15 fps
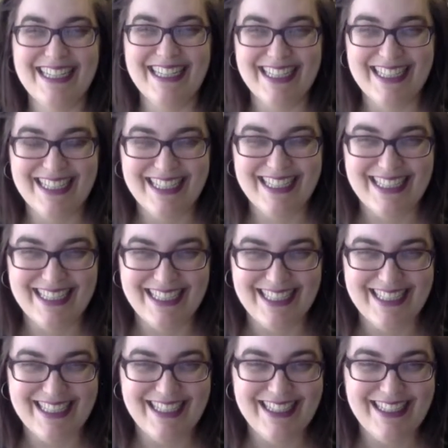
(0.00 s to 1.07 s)

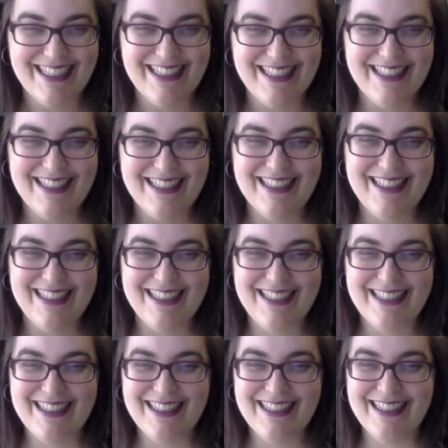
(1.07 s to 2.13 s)

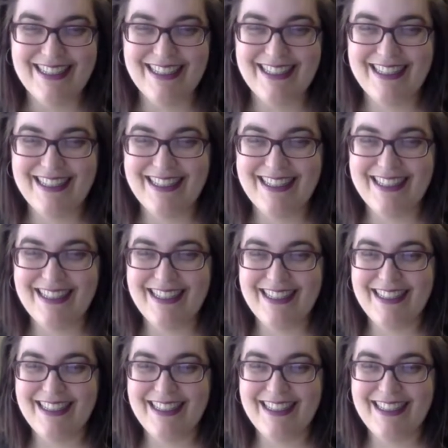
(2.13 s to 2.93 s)
[no speech]